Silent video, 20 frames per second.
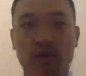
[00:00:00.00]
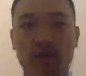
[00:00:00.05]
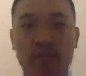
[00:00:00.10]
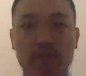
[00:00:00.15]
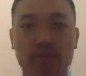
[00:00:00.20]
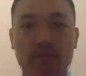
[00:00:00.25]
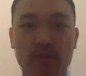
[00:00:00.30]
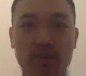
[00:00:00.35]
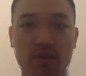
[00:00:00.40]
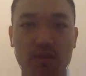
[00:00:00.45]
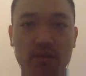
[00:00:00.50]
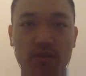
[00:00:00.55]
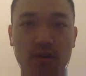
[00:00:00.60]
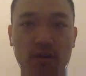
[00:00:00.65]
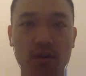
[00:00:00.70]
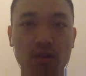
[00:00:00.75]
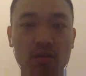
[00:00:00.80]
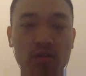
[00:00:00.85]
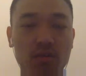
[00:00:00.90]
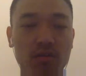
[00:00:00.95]
First of
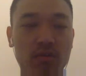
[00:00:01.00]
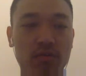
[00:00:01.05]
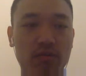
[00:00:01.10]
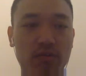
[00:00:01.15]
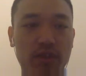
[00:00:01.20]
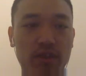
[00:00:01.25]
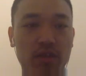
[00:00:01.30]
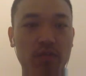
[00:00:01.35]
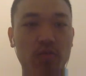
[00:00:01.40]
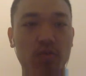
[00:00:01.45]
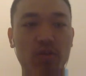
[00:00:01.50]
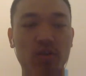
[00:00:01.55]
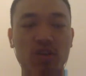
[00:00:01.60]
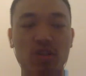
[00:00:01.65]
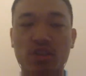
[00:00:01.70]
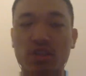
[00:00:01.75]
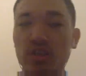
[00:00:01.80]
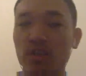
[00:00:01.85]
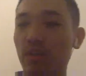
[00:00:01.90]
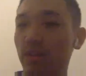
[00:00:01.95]
all, great
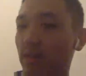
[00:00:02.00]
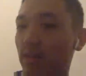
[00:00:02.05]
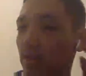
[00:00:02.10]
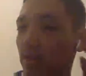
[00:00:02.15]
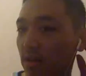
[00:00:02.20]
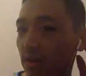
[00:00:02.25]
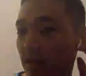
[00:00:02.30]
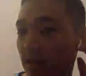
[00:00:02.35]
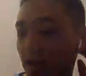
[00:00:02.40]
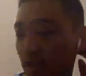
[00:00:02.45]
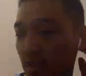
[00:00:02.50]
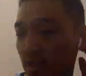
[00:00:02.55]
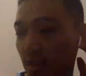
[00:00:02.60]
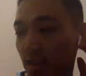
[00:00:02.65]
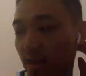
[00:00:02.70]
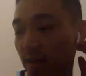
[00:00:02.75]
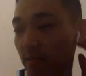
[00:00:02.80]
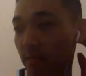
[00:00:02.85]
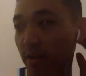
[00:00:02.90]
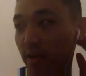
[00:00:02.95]
question
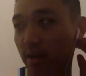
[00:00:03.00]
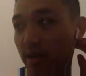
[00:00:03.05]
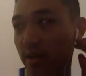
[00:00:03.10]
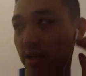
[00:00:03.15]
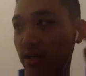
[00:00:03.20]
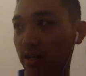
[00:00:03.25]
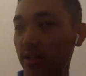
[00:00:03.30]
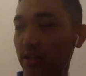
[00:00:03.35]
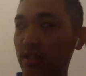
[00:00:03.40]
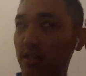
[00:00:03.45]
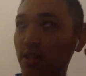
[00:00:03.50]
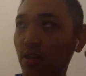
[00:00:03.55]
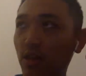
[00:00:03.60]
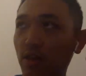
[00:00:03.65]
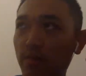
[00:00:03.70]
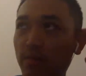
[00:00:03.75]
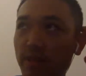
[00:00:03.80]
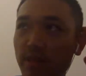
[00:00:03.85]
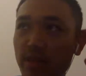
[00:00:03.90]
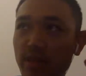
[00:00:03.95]
because
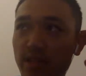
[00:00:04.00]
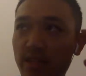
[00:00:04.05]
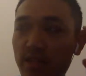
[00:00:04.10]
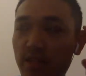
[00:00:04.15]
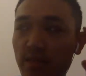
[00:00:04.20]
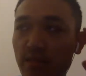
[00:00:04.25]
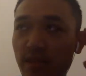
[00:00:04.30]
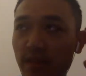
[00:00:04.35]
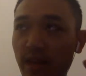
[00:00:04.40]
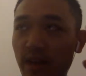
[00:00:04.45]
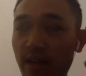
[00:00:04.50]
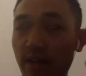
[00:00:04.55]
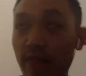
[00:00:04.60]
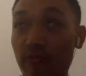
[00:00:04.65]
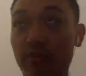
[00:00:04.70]
RPE is something I've